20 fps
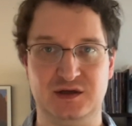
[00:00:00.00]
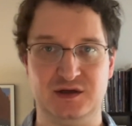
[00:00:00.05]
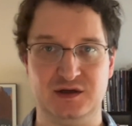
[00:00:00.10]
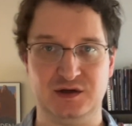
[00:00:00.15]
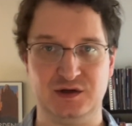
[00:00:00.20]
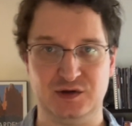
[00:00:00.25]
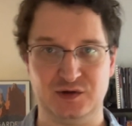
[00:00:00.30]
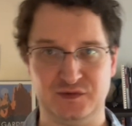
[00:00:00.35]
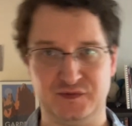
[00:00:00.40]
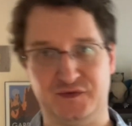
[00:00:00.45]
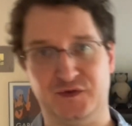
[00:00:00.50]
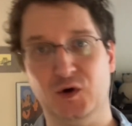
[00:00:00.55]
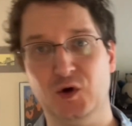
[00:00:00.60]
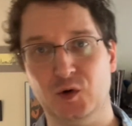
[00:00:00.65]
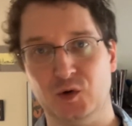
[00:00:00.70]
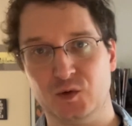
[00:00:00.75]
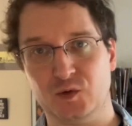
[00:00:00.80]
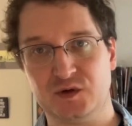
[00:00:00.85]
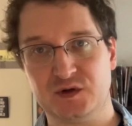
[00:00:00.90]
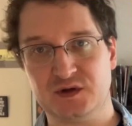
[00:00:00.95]
your
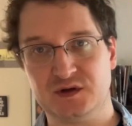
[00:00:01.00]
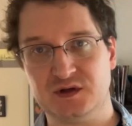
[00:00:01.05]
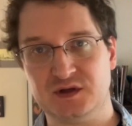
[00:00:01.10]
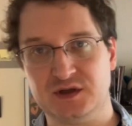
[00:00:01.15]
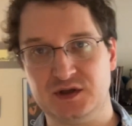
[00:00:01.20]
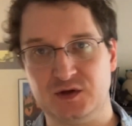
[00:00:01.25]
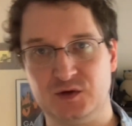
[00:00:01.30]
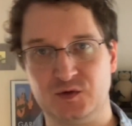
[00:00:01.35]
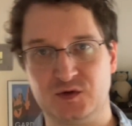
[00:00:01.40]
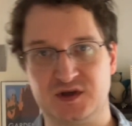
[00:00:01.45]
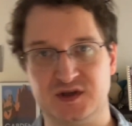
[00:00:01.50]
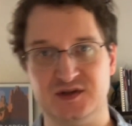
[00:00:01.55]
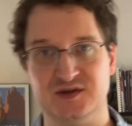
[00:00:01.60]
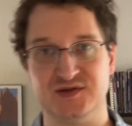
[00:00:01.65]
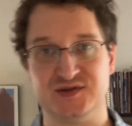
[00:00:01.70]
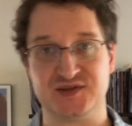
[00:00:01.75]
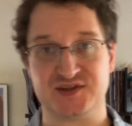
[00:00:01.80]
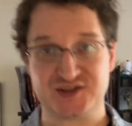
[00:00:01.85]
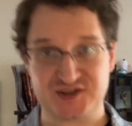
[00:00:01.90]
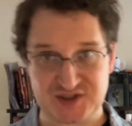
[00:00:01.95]
food. You
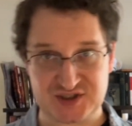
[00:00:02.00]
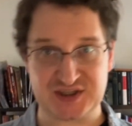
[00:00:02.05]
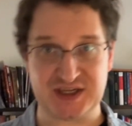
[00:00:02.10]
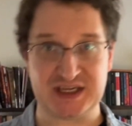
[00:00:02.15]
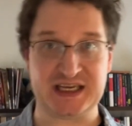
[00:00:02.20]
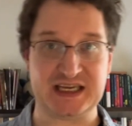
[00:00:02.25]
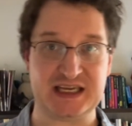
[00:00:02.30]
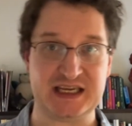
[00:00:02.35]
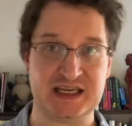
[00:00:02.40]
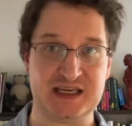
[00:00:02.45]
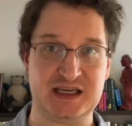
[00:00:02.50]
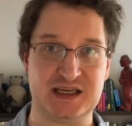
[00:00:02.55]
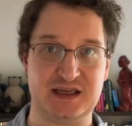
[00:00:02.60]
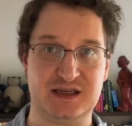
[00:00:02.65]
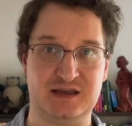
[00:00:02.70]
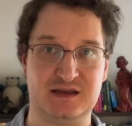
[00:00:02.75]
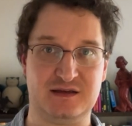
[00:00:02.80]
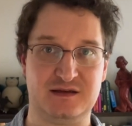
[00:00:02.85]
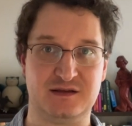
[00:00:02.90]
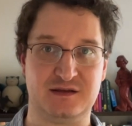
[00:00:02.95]
can
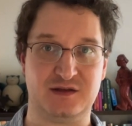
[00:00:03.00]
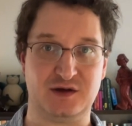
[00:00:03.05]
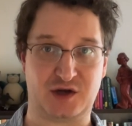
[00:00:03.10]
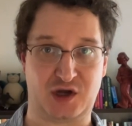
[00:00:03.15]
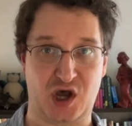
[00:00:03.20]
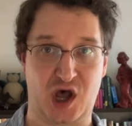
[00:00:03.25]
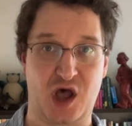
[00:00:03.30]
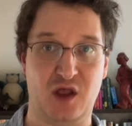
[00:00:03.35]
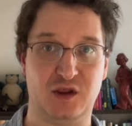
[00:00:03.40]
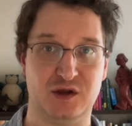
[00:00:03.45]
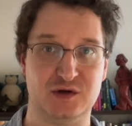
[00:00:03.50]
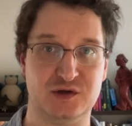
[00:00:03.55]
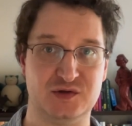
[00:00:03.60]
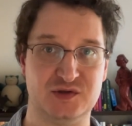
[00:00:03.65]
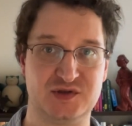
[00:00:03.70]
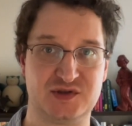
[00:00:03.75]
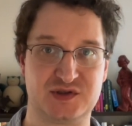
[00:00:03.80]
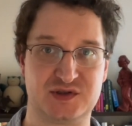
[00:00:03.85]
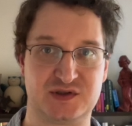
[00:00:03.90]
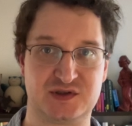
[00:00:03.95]
see the
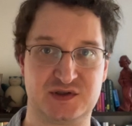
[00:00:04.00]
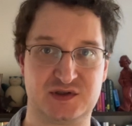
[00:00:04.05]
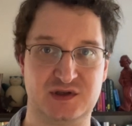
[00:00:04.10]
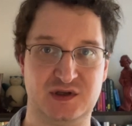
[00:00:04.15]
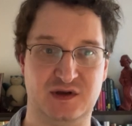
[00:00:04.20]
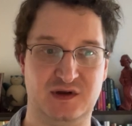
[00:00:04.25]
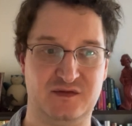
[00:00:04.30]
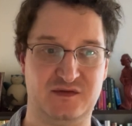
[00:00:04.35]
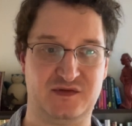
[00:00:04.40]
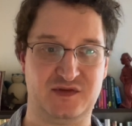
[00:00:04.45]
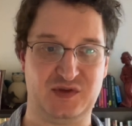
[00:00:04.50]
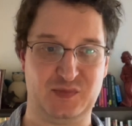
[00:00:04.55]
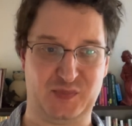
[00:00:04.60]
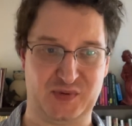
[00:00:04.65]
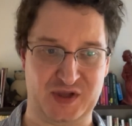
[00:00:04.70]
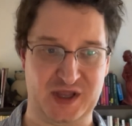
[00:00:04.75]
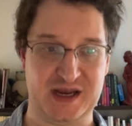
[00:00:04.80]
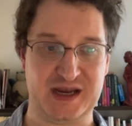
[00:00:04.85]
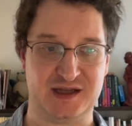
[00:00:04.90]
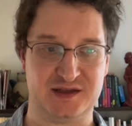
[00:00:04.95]
colors of the
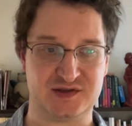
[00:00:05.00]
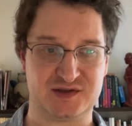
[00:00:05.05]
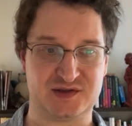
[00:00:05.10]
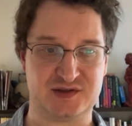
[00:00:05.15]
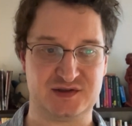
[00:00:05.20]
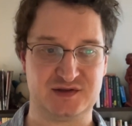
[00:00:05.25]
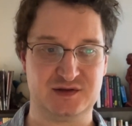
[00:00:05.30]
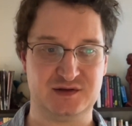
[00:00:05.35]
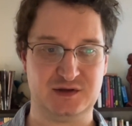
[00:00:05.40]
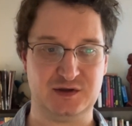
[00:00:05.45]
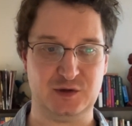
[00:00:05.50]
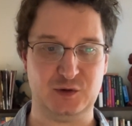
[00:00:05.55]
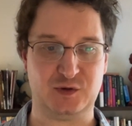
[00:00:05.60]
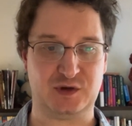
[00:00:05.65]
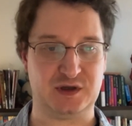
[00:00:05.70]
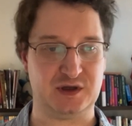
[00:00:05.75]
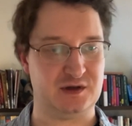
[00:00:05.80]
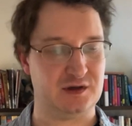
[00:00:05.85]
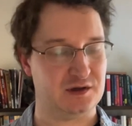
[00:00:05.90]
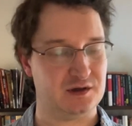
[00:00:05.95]
plants. You
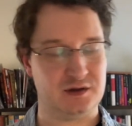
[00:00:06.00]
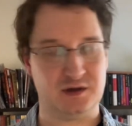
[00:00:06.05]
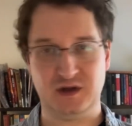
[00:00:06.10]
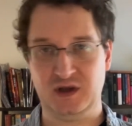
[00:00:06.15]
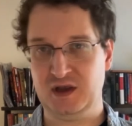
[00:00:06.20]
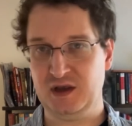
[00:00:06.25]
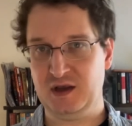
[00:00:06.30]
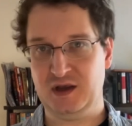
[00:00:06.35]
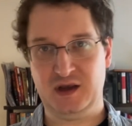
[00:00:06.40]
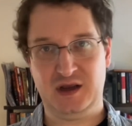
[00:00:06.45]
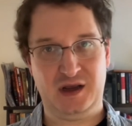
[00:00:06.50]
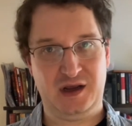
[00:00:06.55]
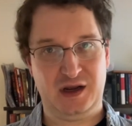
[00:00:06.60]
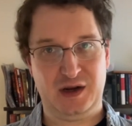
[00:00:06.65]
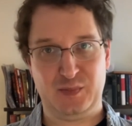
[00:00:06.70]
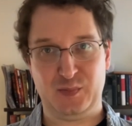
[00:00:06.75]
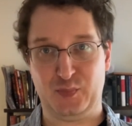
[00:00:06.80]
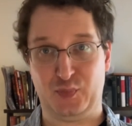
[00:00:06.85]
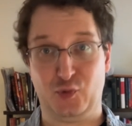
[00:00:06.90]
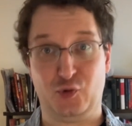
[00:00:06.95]
can
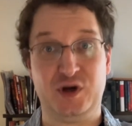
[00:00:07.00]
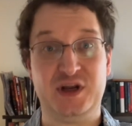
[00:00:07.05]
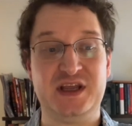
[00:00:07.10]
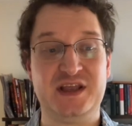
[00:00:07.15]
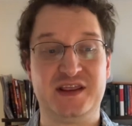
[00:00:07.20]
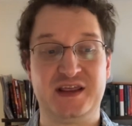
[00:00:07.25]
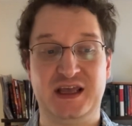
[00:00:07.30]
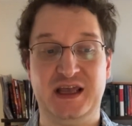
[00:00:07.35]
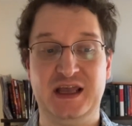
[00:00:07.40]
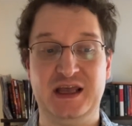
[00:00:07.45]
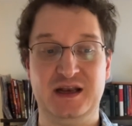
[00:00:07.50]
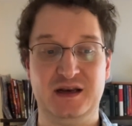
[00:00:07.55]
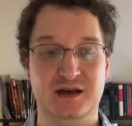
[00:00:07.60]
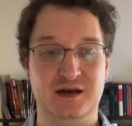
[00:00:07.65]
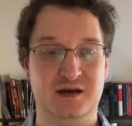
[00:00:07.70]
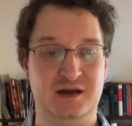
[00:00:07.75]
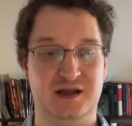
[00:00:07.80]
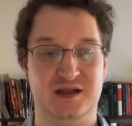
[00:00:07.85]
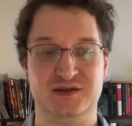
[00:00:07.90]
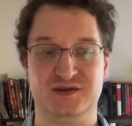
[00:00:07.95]
breathe
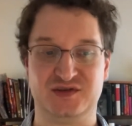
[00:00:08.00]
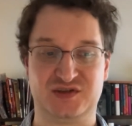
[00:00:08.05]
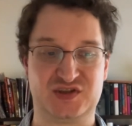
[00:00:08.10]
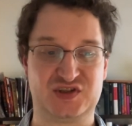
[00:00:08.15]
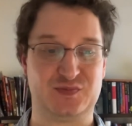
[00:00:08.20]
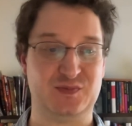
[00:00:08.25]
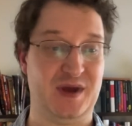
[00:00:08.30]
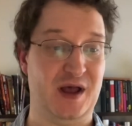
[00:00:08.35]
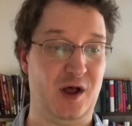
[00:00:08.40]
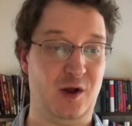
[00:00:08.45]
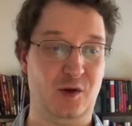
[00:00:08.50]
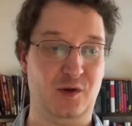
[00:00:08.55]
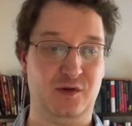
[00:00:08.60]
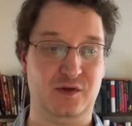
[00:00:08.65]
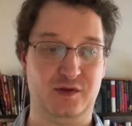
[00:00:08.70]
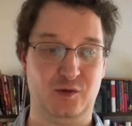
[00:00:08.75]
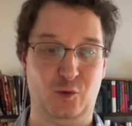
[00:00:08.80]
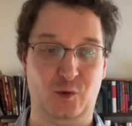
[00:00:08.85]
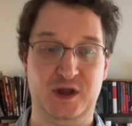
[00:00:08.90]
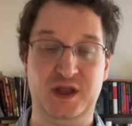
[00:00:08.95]
in and smell
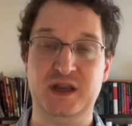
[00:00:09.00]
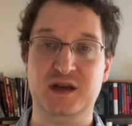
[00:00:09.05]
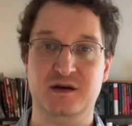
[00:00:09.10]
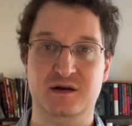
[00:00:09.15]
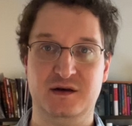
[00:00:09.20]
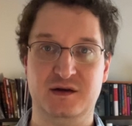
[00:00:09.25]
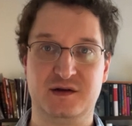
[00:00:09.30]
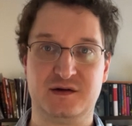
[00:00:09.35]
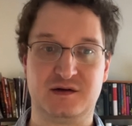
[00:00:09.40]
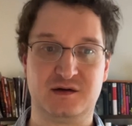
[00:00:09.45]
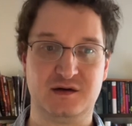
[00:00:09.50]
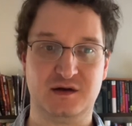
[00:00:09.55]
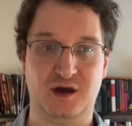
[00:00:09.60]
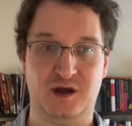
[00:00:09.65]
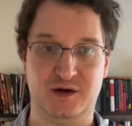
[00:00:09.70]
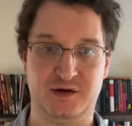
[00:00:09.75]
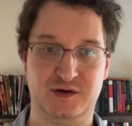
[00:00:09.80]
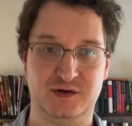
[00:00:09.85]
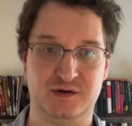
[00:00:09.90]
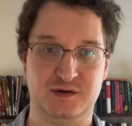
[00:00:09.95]
the wind
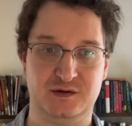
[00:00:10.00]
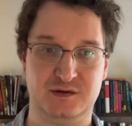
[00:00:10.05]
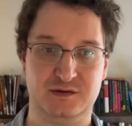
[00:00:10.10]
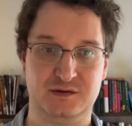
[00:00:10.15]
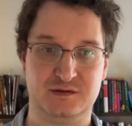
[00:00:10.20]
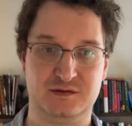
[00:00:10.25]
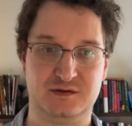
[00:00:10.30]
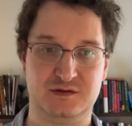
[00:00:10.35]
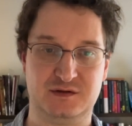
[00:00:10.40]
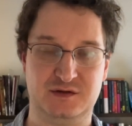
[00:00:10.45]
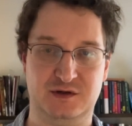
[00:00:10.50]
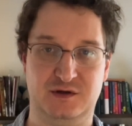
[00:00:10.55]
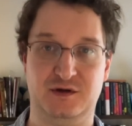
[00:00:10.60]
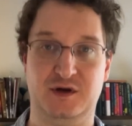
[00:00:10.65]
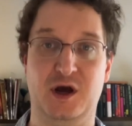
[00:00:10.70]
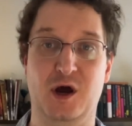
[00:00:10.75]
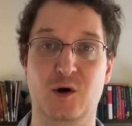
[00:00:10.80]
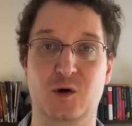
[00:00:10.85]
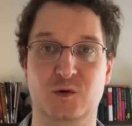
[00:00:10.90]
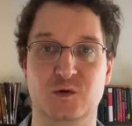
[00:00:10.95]
under your
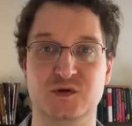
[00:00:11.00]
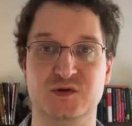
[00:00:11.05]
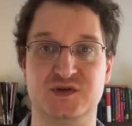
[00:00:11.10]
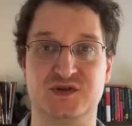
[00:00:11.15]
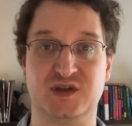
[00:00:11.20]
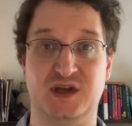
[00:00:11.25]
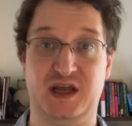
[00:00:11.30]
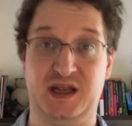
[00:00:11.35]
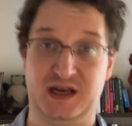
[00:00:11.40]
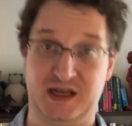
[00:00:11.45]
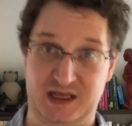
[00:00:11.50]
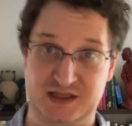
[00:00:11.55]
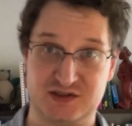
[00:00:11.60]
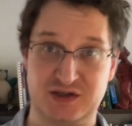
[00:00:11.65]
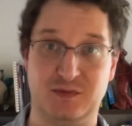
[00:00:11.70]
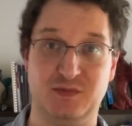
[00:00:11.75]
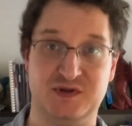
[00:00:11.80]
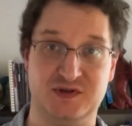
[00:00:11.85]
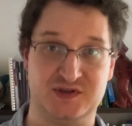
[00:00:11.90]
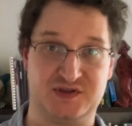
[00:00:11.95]
nose. And as
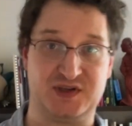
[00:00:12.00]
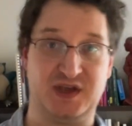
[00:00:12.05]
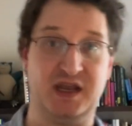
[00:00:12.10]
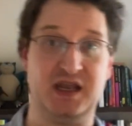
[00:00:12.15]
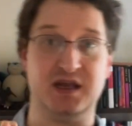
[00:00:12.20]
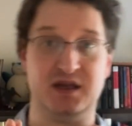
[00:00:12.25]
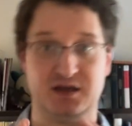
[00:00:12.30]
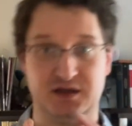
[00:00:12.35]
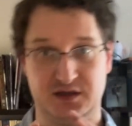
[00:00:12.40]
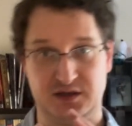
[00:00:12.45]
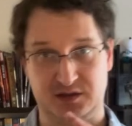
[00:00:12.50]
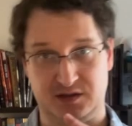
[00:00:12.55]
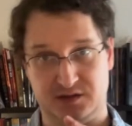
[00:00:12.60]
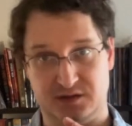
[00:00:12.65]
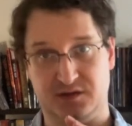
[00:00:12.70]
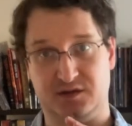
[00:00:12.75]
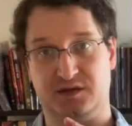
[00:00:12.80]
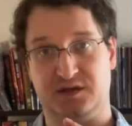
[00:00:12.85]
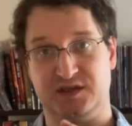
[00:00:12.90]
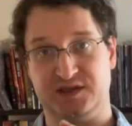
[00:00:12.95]
I've been saying,
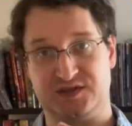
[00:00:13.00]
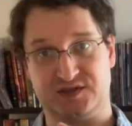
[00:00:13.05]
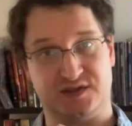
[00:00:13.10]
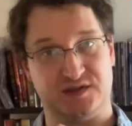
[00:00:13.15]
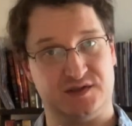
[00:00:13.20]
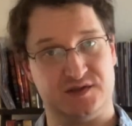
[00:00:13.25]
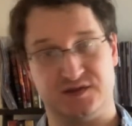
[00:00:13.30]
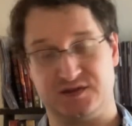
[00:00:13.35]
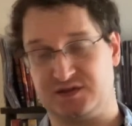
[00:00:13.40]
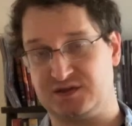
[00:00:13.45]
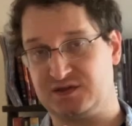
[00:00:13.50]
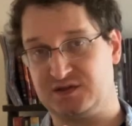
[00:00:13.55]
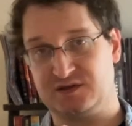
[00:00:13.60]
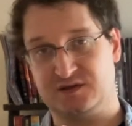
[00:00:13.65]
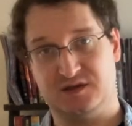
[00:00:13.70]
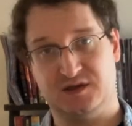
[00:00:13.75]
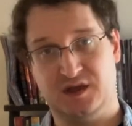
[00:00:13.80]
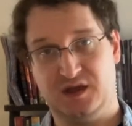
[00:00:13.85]
this is